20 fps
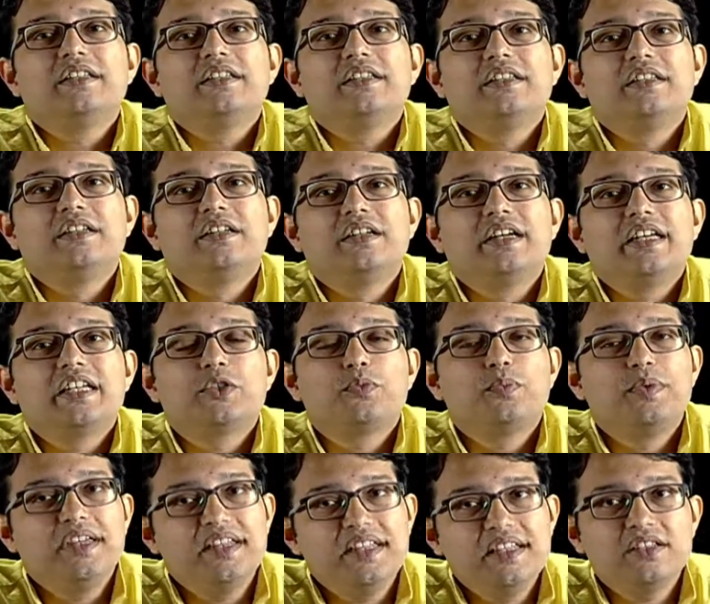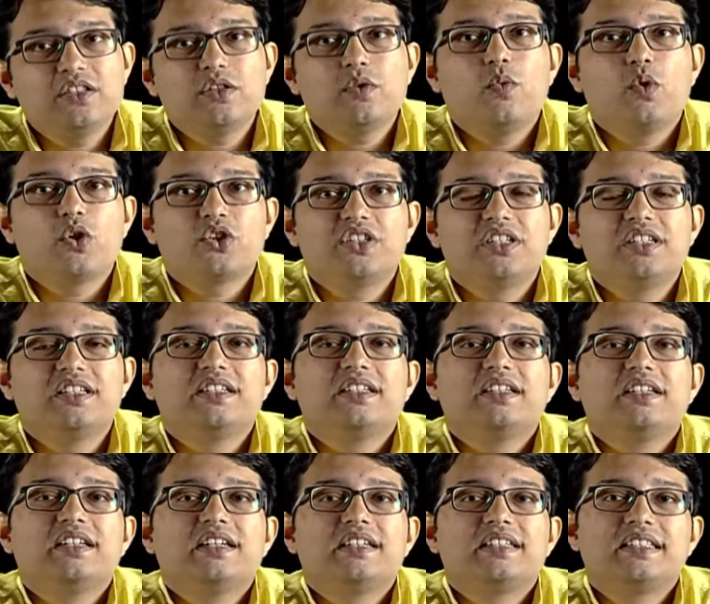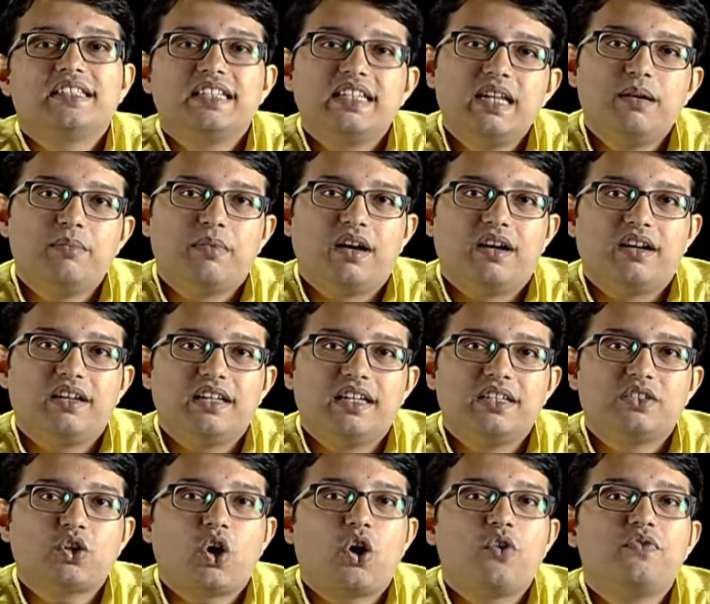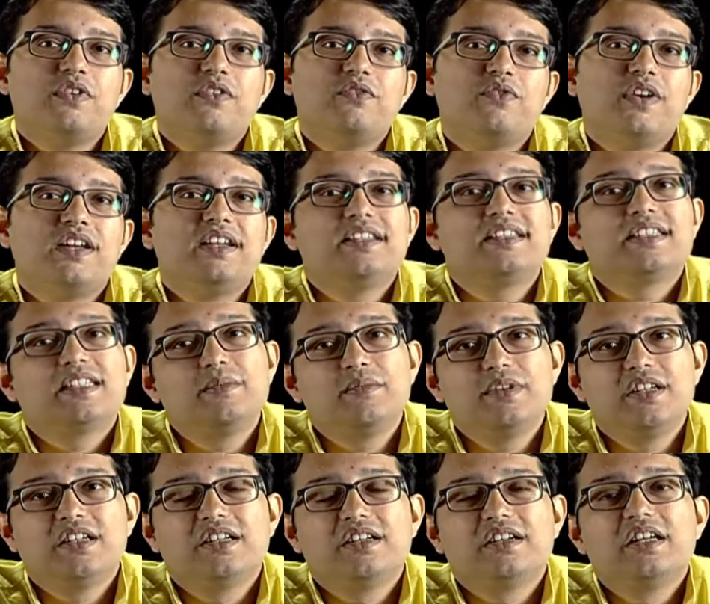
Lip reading: The experience of watching a cinema is often very similar